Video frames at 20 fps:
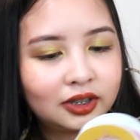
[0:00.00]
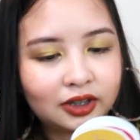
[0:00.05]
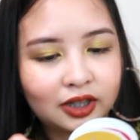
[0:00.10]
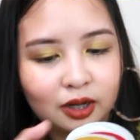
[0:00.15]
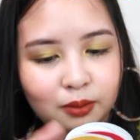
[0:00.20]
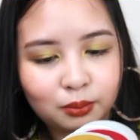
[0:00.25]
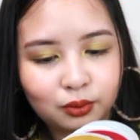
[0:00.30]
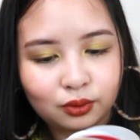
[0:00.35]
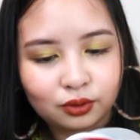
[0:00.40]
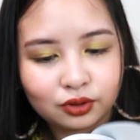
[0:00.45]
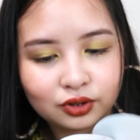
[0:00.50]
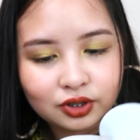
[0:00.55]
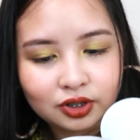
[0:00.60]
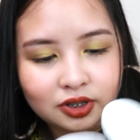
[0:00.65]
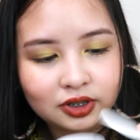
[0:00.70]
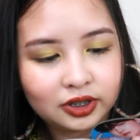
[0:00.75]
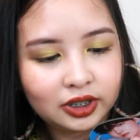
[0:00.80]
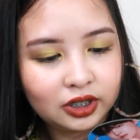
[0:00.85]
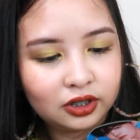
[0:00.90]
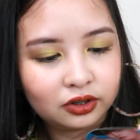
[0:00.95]
Tapos
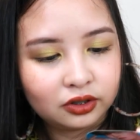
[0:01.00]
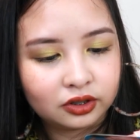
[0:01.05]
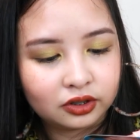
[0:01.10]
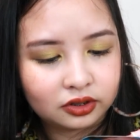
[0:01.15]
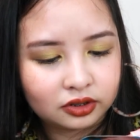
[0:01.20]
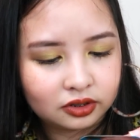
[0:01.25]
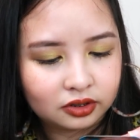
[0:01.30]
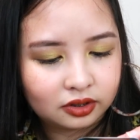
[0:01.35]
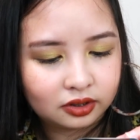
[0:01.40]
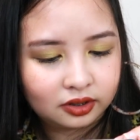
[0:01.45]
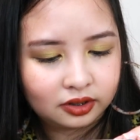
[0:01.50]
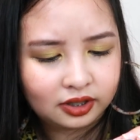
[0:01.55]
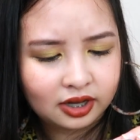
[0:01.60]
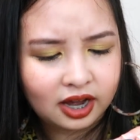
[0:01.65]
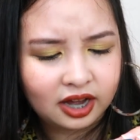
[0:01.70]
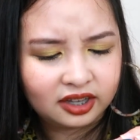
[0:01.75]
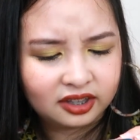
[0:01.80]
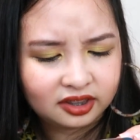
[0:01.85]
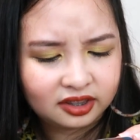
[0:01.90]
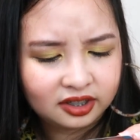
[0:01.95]
stickers.
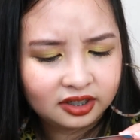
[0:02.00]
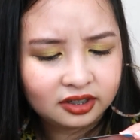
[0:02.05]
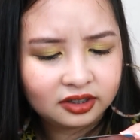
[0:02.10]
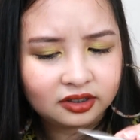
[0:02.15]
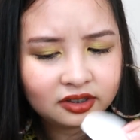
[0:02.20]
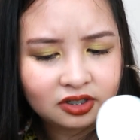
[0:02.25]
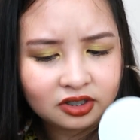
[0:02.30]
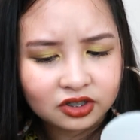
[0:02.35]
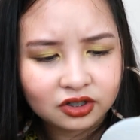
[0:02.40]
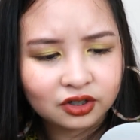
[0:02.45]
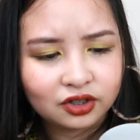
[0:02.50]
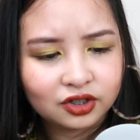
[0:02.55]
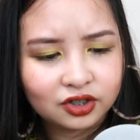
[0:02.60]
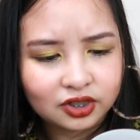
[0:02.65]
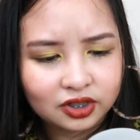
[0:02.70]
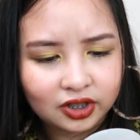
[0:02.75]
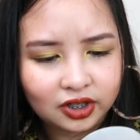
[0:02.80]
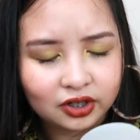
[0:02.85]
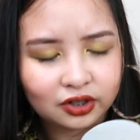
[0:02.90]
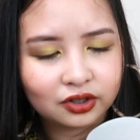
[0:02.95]
Yeah, I think these are
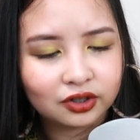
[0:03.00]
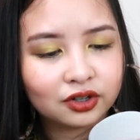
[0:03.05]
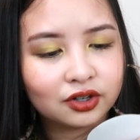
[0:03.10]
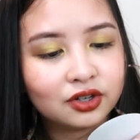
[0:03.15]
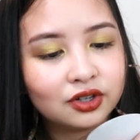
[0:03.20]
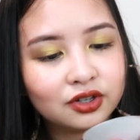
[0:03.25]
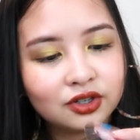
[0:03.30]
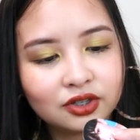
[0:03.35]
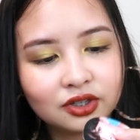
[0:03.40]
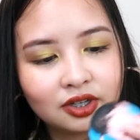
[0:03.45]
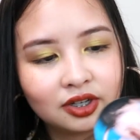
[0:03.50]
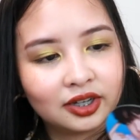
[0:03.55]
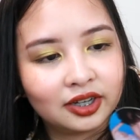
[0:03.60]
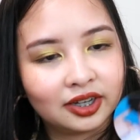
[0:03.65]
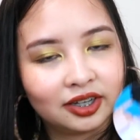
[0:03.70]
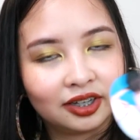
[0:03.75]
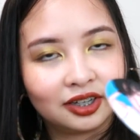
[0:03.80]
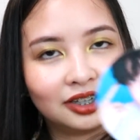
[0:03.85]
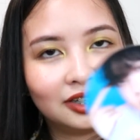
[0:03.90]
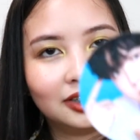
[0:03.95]
stickers.
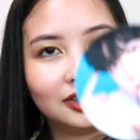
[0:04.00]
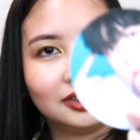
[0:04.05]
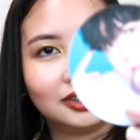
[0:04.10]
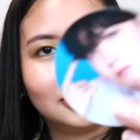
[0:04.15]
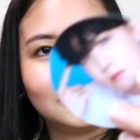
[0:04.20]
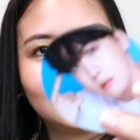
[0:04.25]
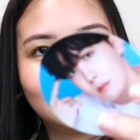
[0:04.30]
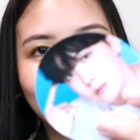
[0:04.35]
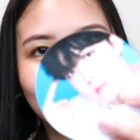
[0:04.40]
Ayan.